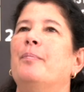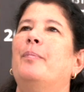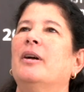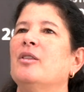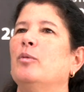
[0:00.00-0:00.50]

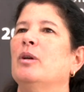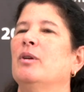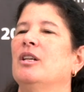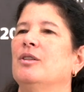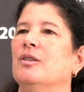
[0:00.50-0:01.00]
part of the way
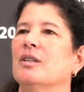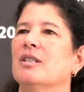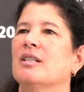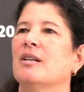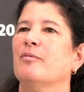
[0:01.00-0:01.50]
we do
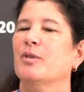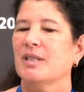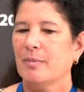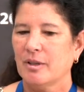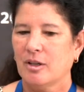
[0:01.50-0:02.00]
this, um, for
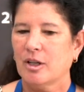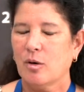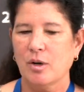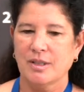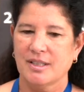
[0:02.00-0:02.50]
example, in our
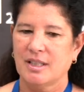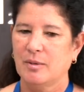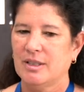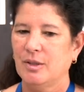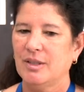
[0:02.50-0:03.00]
course, is that
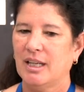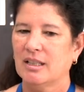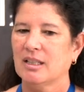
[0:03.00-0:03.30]
we do take the